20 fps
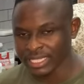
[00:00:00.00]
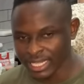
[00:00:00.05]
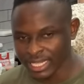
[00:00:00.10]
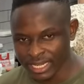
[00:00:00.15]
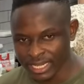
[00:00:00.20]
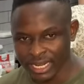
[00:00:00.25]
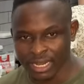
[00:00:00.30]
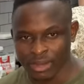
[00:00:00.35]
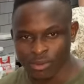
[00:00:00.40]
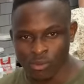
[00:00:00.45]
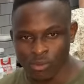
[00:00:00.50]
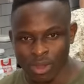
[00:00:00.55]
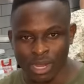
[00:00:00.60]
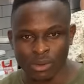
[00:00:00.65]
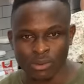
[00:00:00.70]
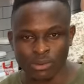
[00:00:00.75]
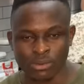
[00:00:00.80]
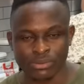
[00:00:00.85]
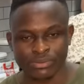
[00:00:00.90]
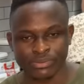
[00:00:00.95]
dinner.
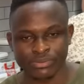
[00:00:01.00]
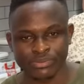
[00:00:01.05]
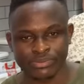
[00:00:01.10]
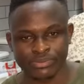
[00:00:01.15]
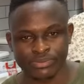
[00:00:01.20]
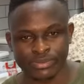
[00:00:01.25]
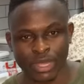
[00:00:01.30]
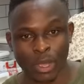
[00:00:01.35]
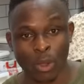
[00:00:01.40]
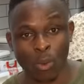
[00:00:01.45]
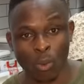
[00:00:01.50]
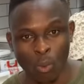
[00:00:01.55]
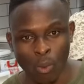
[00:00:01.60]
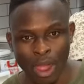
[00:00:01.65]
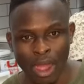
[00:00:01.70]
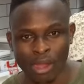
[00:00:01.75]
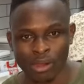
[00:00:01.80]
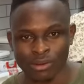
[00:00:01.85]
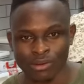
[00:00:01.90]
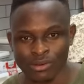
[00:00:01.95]
Wow.
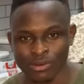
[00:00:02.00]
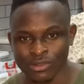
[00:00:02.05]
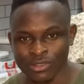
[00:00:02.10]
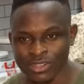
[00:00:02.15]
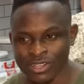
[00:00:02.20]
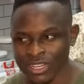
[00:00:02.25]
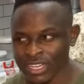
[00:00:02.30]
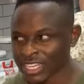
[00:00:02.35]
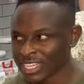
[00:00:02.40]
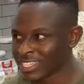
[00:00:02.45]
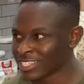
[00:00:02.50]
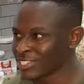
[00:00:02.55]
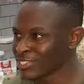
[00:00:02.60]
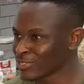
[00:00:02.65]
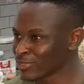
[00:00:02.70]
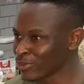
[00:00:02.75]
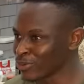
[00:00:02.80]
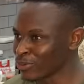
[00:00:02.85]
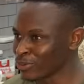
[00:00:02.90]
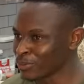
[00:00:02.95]
Wow.
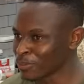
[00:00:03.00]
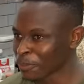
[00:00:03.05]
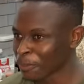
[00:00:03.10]
So,